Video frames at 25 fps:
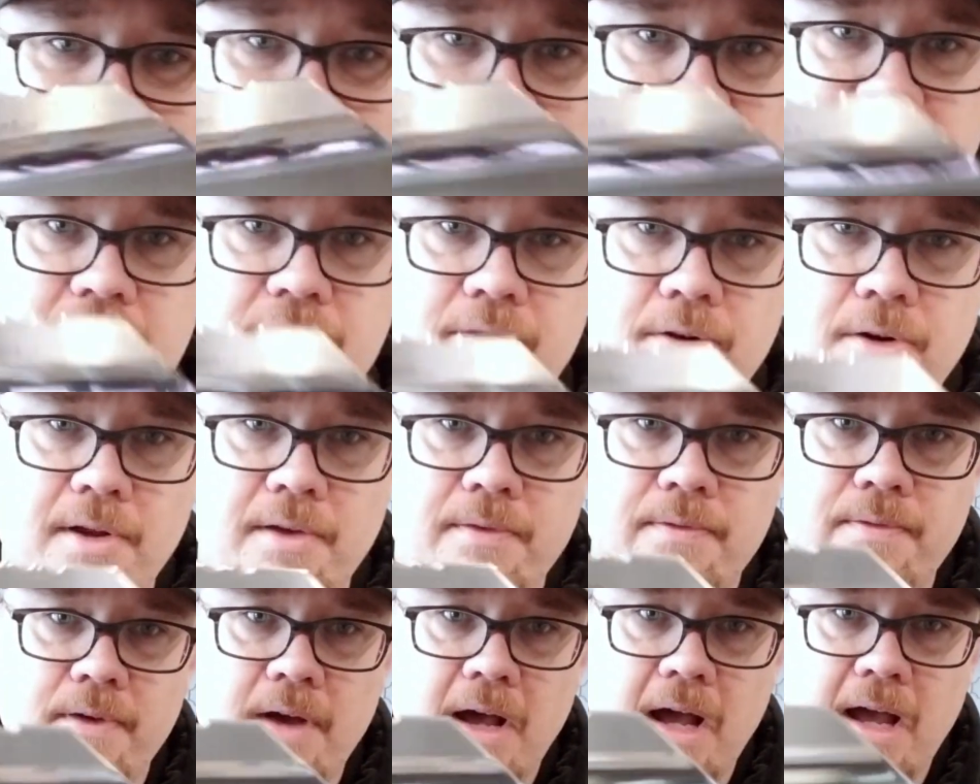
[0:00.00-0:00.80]

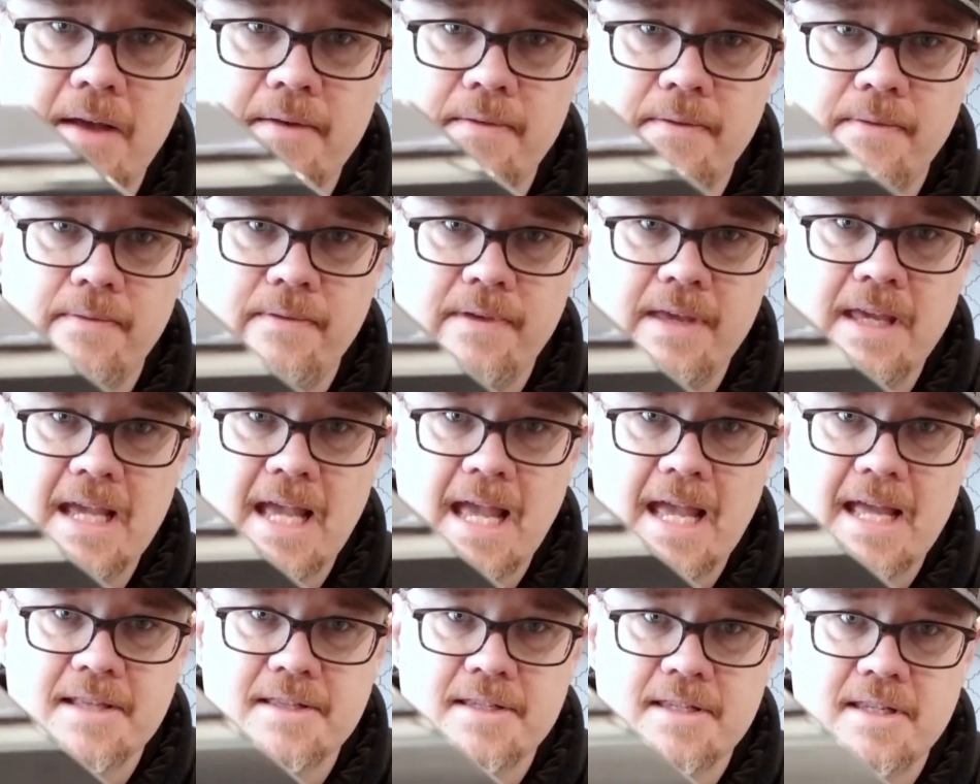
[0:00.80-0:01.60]
S35
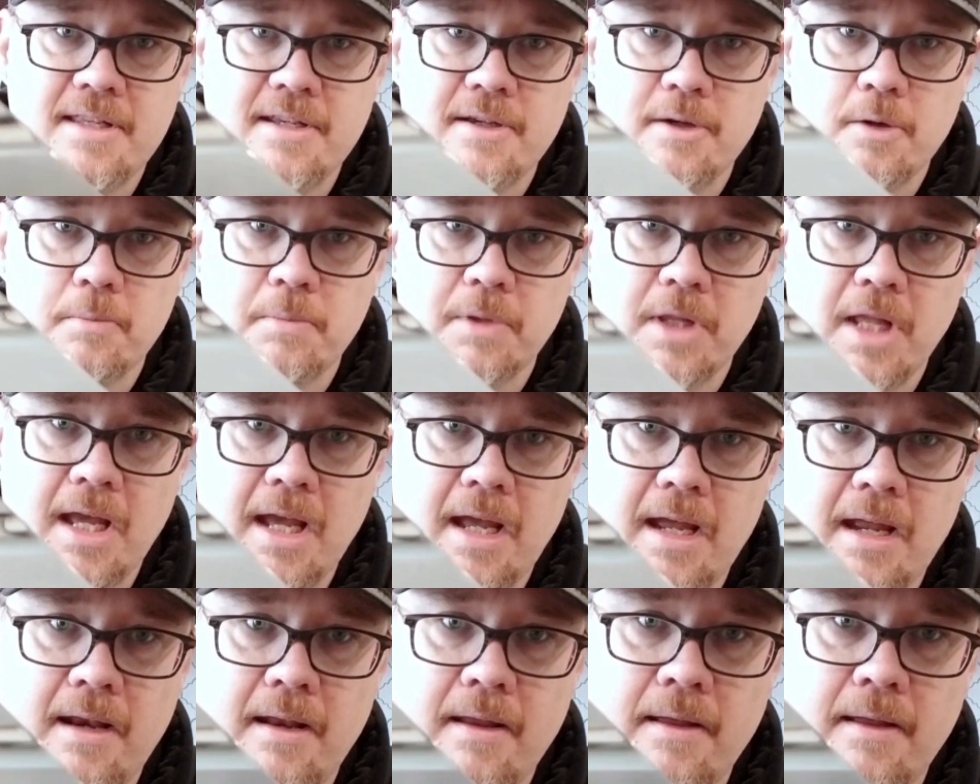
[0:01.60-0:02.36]
VN steel blade.